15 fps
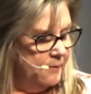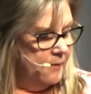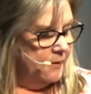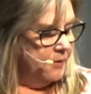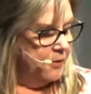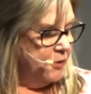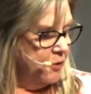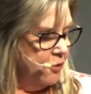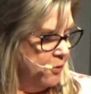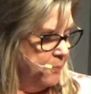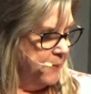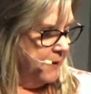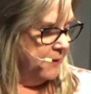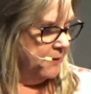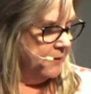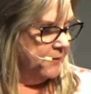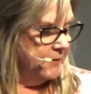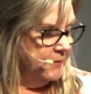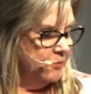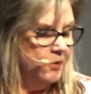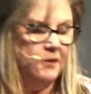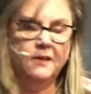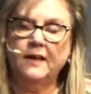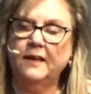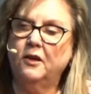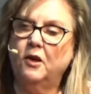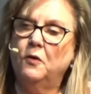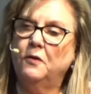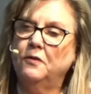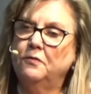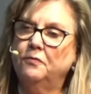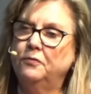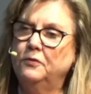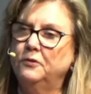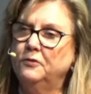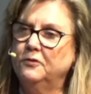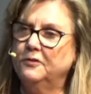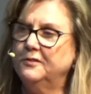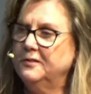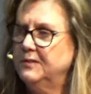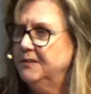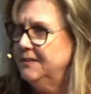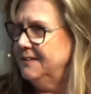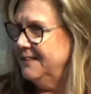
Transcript: The third pillar is to let go of the fruits.